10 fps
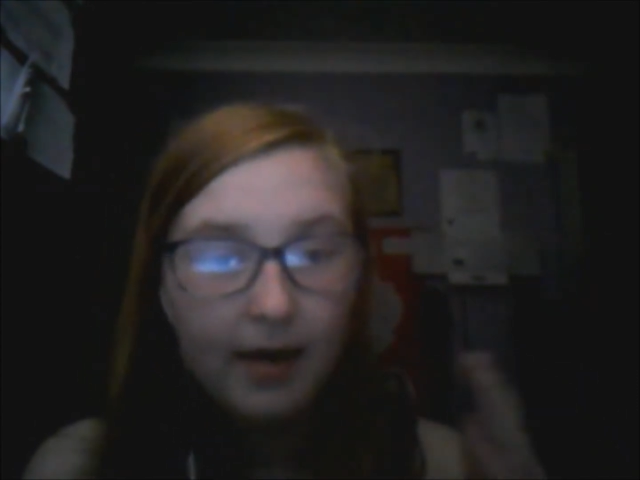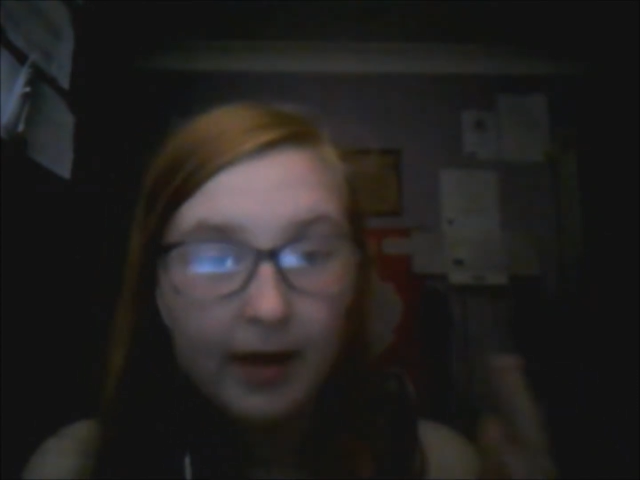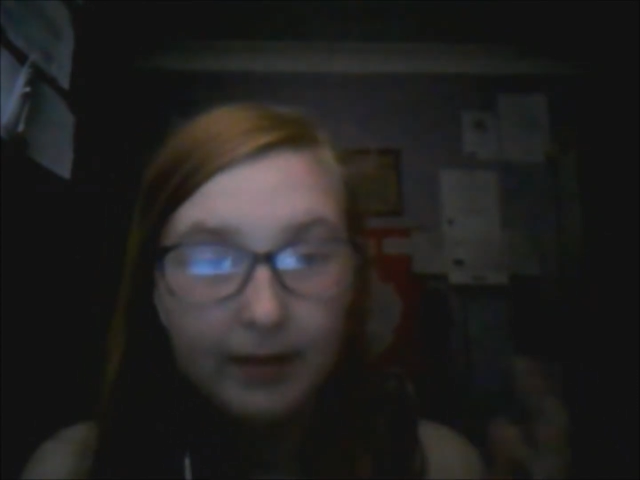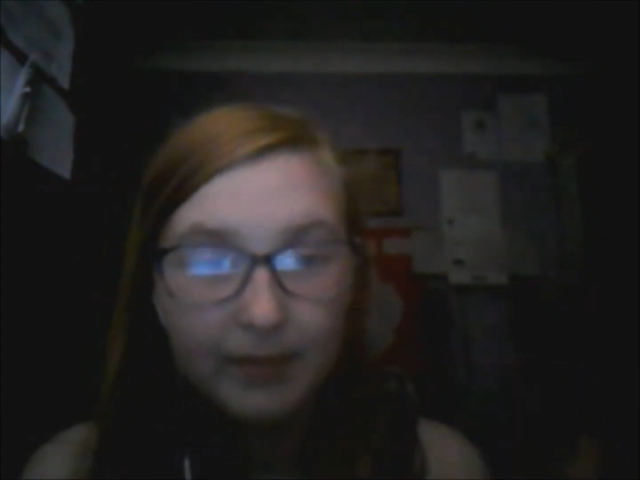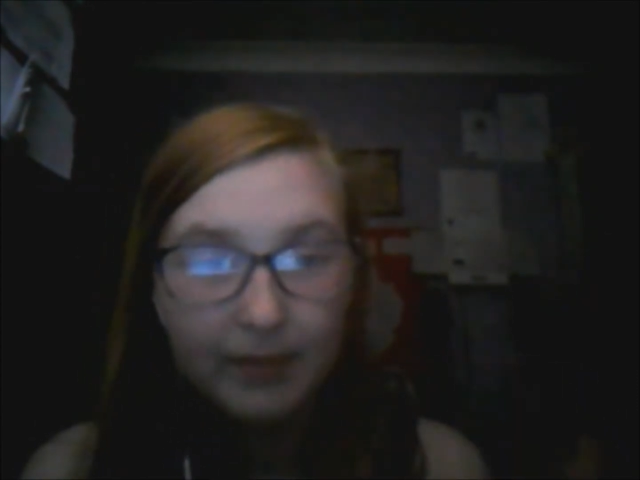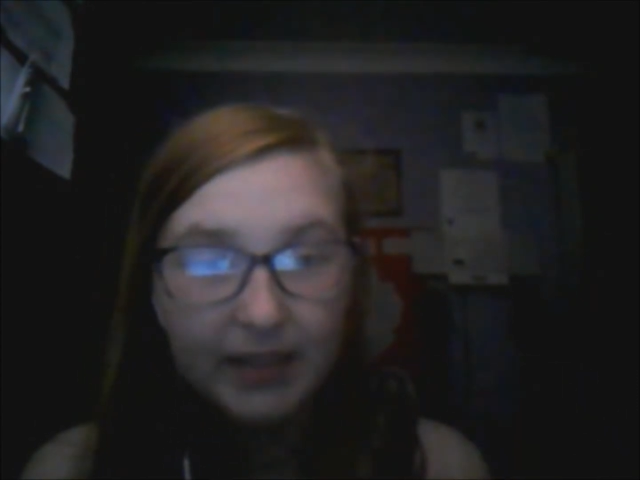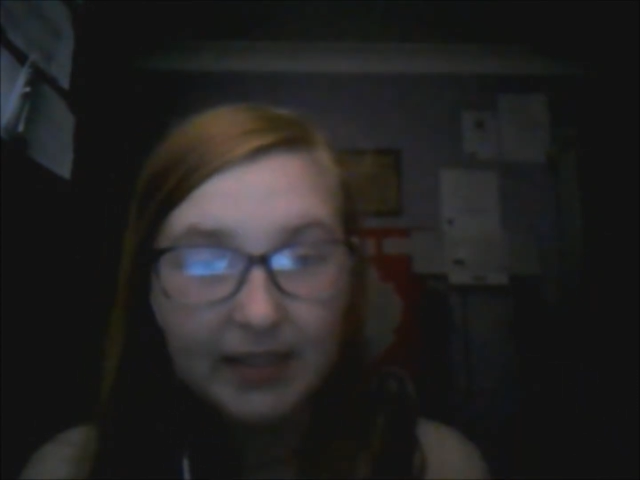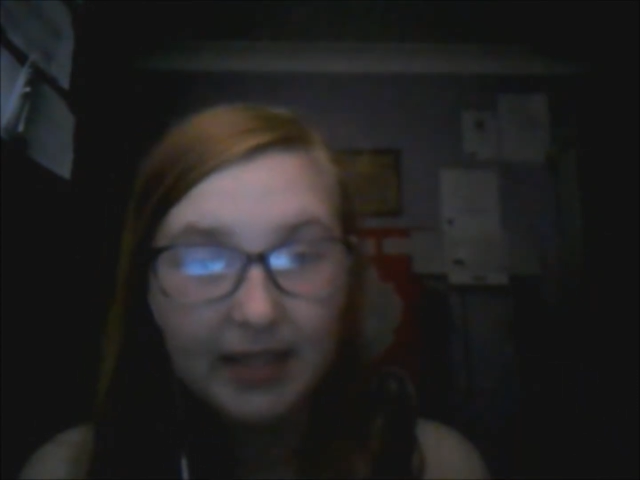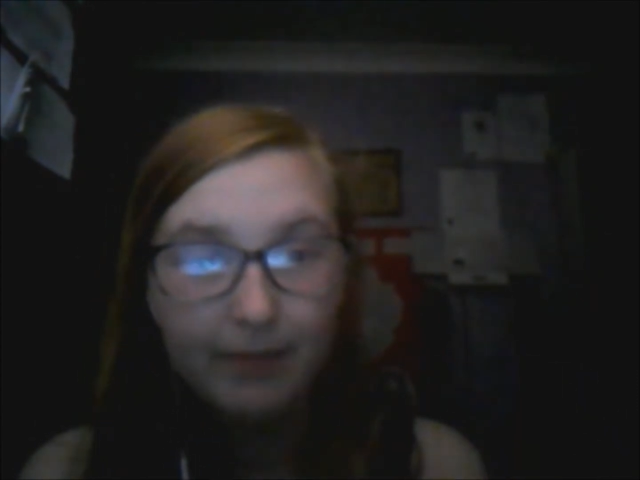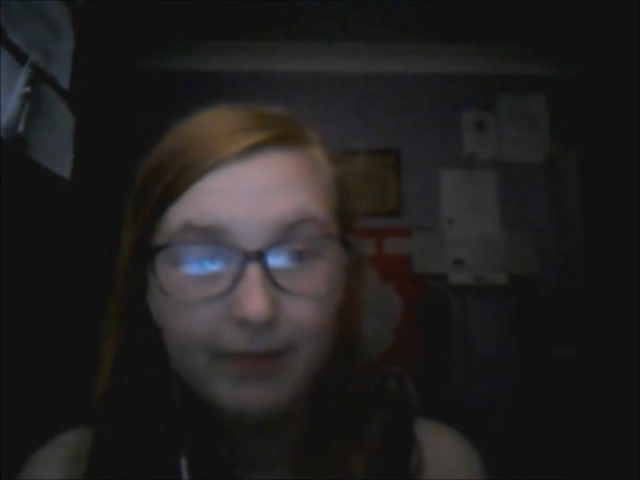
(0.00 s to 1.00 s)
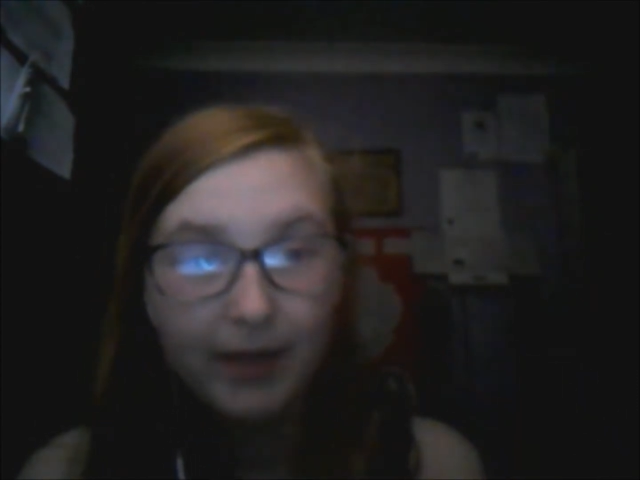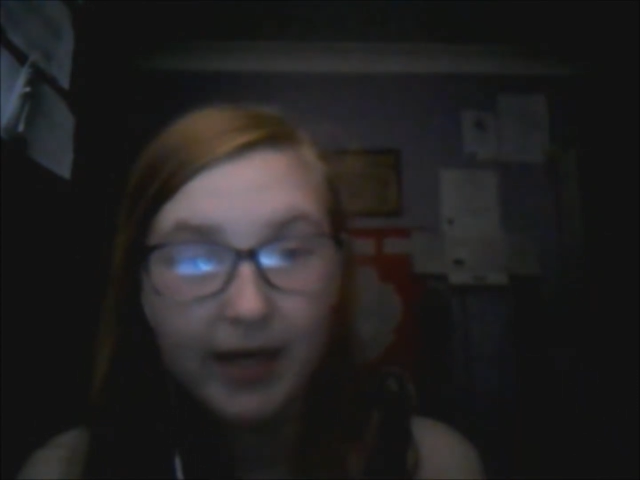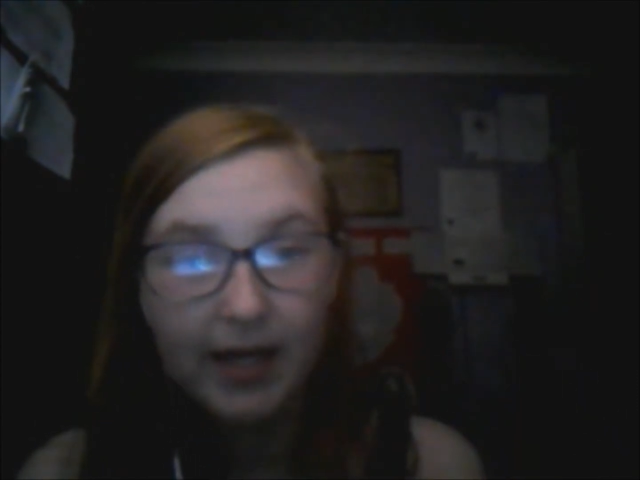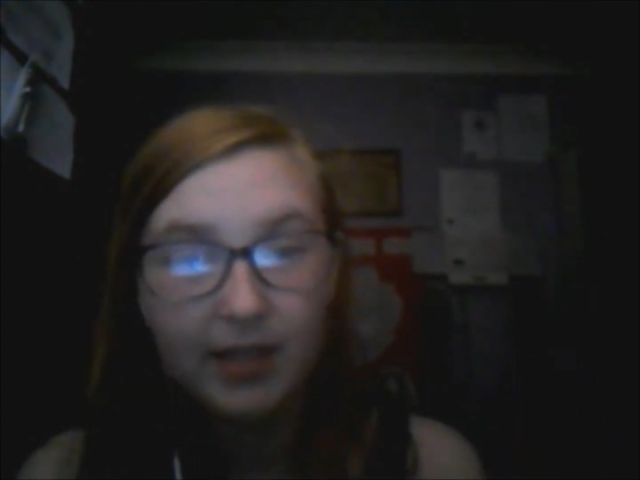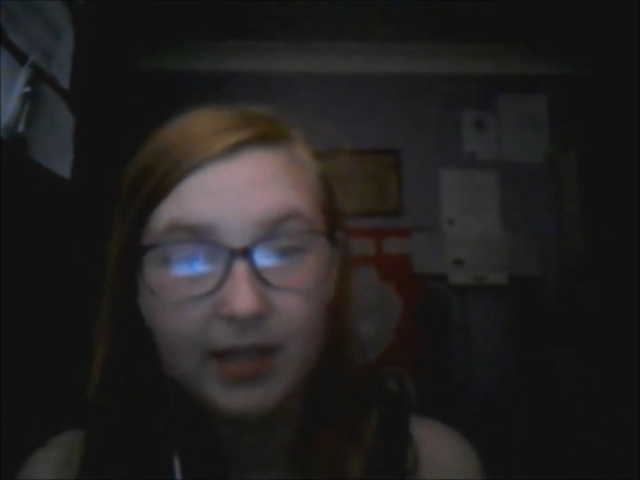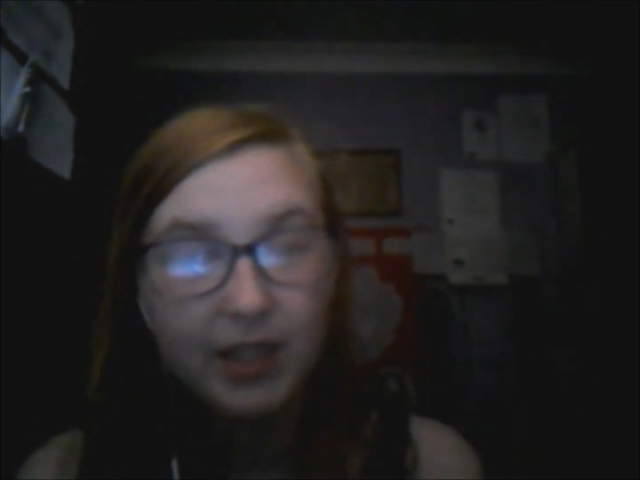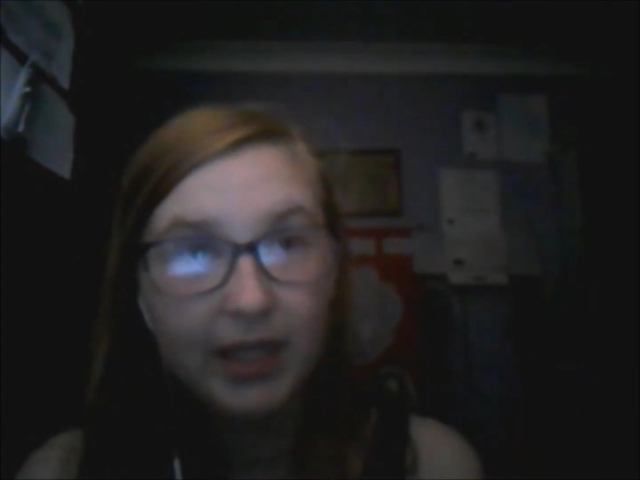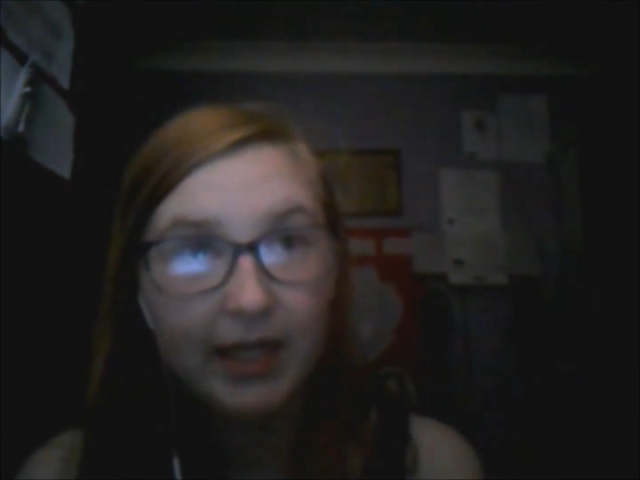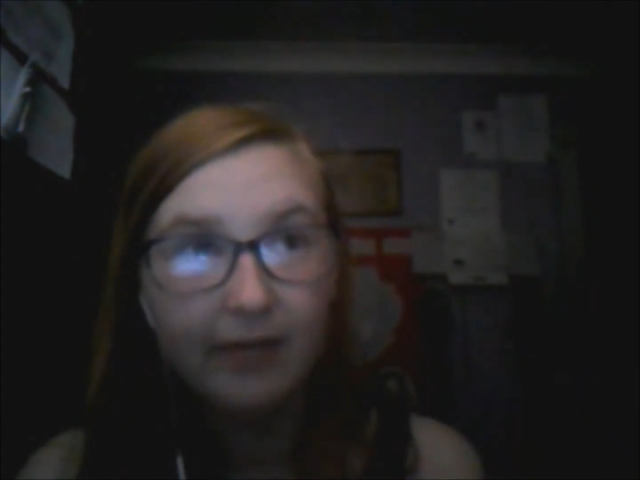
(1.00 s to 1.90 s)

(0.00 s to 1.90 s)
as said by J.K.